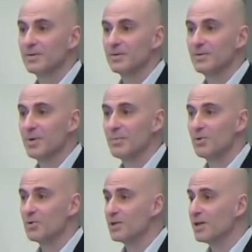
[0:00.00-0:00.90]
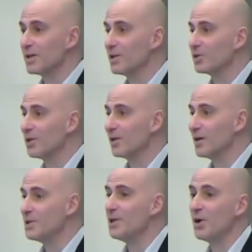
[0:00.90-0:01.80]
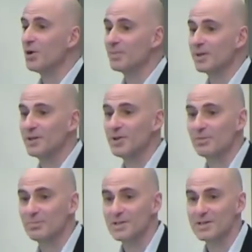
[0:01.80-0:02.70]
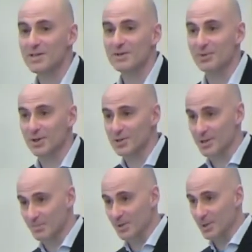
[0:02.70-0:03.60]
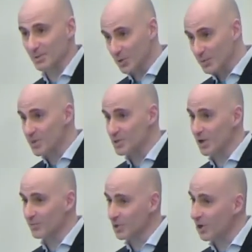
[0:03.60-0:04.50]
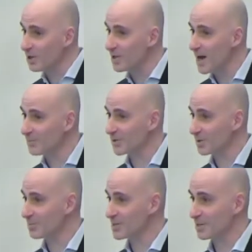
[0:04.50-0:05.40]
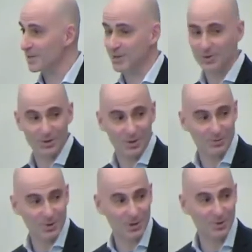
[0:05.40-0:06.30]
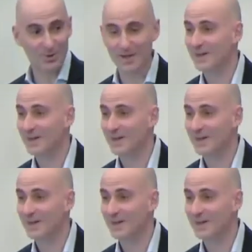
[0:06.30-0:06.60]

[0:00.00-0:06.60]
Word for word: Remember, you still cannot uh, reopen your PC because the problem will be solved only after the presentation of Gianluca.